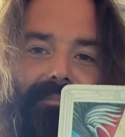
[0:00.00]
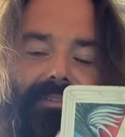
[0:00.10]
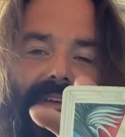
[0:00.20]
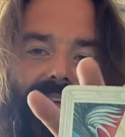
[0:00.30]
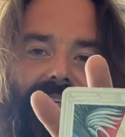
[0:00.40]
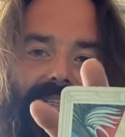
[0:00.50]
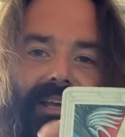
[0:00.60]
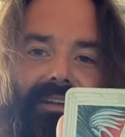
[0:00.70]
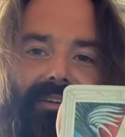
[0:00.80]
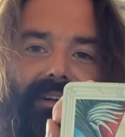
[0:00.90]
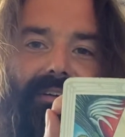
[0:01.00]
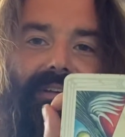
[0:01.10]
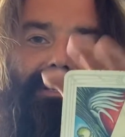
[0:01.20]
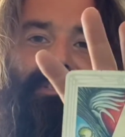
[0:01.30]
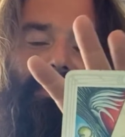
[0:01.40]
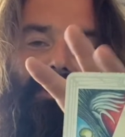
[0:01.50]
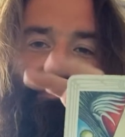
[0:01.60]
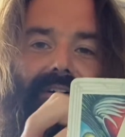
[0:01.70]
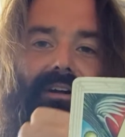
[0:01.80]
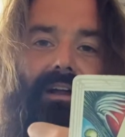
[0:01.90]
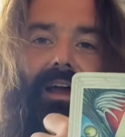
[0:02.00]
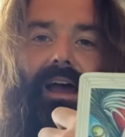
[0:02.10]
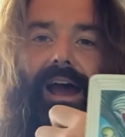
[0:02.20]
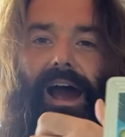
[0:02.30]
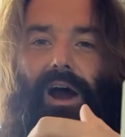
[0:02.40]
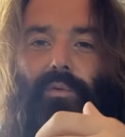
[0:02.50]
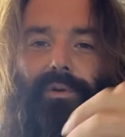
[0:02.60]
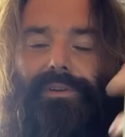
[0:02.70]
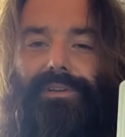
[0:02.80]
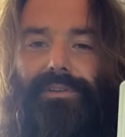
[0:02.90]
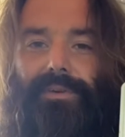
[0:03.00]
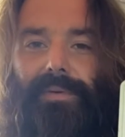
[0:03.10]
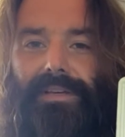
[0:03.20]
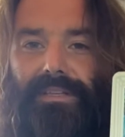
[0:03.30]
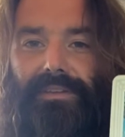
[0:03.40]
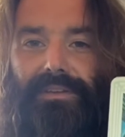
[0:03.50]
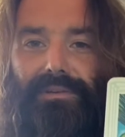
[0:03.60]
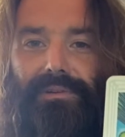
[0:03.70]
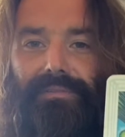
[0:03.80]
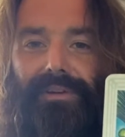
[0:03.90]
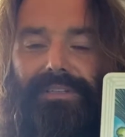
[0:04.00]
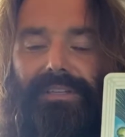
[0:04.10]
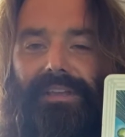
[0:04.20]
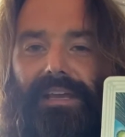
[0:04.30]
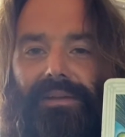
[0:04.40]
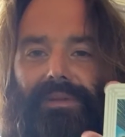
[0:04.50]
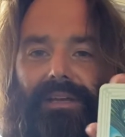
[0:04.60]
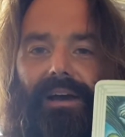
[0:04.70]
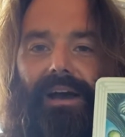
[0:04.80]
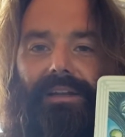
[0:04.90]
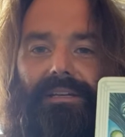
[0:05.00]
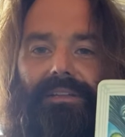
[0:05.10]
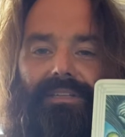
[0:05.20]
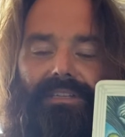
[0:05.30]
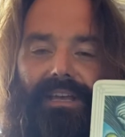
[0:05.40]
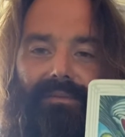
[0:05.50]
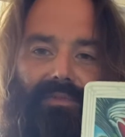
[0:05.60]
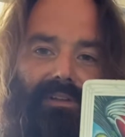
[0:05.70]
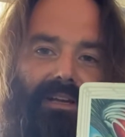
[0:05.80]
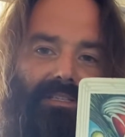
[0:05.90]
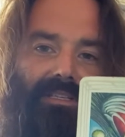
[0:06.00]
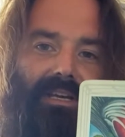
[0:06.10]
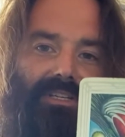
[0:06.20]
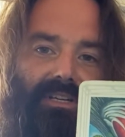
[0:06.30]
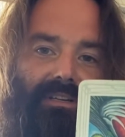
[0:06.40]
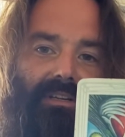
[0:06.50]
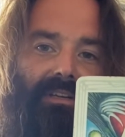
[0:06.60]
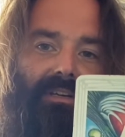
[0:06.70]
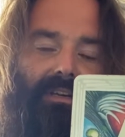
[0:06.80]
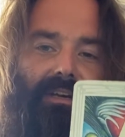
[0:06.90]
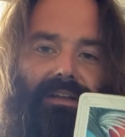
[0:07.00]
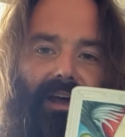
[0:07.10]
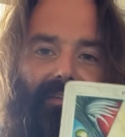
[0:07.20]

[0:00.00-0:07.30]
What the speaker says: of his lantern, of his star, outward to the rest of the universe that they can be guided to the same realization. Now,